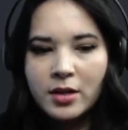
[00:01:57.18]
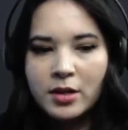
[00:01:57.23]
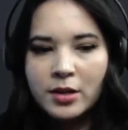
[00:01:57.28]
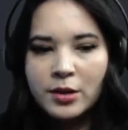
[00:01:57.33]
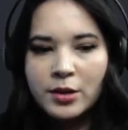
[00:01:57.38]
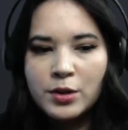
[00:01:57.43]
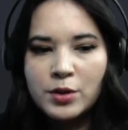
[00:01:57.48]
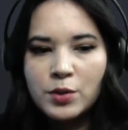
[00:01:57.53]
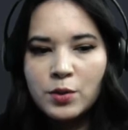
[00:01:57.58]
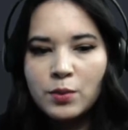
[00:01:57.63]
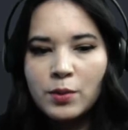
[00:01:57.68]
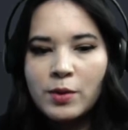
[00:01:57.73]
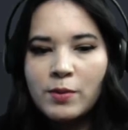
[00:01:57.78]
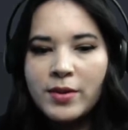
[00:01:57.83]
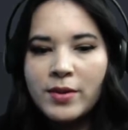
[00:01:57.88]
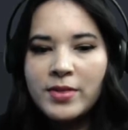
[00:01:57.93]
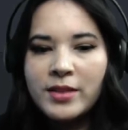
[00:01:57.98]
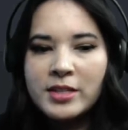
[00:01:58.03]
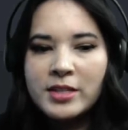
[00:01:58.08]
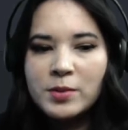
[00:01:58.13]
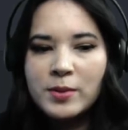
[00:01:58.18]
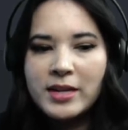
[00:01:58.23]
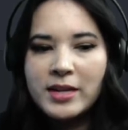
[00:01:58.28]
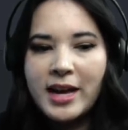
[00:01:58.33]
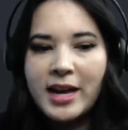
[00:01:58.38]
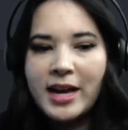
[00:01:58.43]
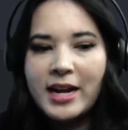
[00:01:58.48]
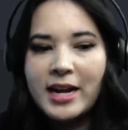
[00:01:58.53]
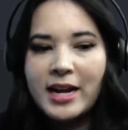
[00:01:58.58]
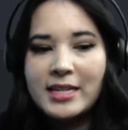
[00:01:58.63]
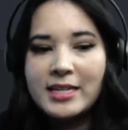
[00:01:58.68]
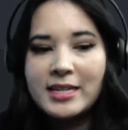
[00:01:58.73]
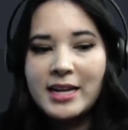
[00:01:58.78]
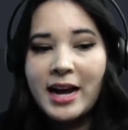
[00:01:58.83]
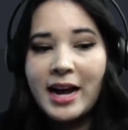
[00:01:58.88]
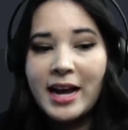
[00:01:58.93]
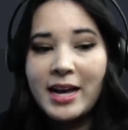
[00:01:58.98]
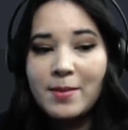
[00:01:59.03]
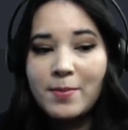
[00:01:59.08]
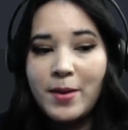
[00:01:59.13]
So when we run this, we get a
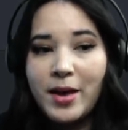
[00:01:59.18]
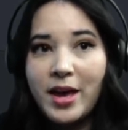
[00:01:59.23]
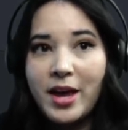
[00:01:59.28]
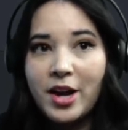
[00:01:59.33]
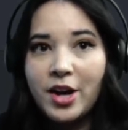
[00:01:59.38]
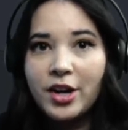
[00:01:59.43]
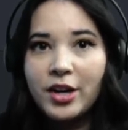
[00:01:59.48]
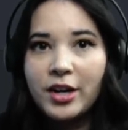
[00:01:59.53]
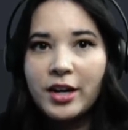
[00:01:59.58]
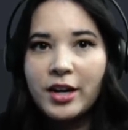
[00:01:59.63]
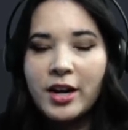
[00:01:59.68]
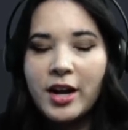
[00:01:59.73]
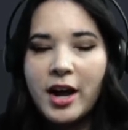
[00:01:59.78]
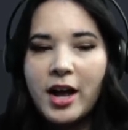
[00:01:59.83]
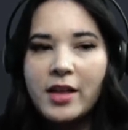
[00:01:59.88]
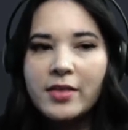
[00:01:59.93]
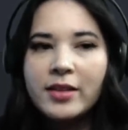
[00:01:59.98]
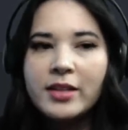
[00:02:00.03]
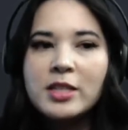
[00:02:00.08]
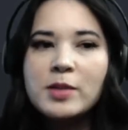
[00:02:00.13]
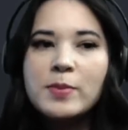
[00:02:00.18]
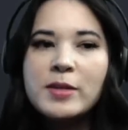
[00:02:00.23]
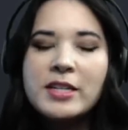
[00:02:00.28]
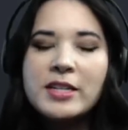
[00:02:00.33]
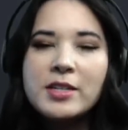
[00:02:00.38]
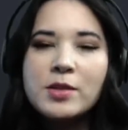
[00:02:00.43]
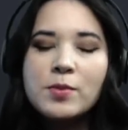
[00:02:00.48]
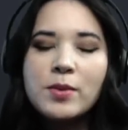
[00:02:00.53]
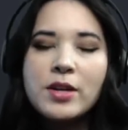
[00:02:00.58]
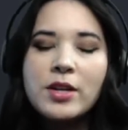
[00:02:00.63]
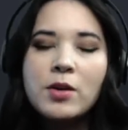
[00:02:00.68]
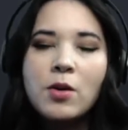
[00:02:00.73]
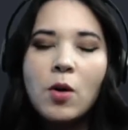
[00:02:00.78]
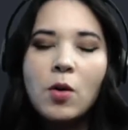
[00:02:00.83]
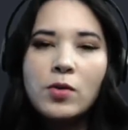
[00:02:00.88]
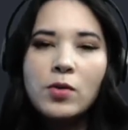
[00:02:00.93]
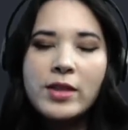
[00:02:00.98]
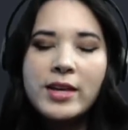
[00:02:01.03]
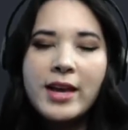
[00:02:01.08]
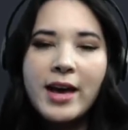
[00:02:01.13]
type error, and that's because we can
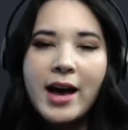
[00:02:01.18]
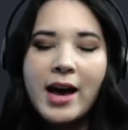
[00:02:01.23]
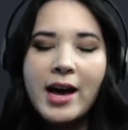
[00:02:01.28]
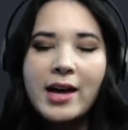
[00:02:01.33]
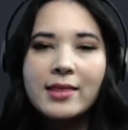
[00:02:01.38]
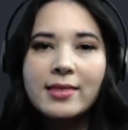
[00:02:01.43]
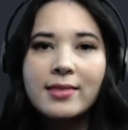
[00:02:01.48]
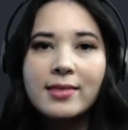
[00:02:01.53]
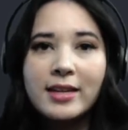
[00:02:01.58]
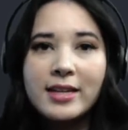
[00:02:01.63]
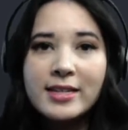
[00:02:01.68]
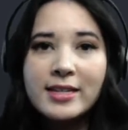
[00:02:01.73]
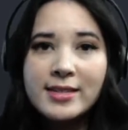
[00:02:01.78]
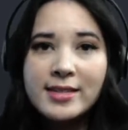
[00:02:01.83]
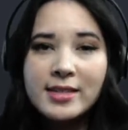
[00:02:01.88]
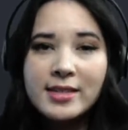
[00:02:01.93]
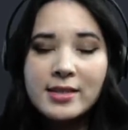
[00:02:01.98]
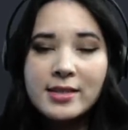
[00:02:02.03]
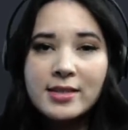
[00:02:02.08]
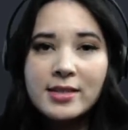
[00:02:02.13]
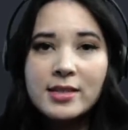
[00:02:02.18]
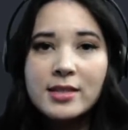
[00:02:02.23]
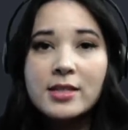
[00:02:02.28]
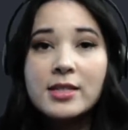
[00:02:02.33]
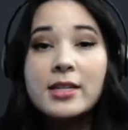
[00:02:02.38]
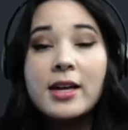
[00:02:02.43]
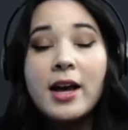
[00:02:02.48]
only add lists to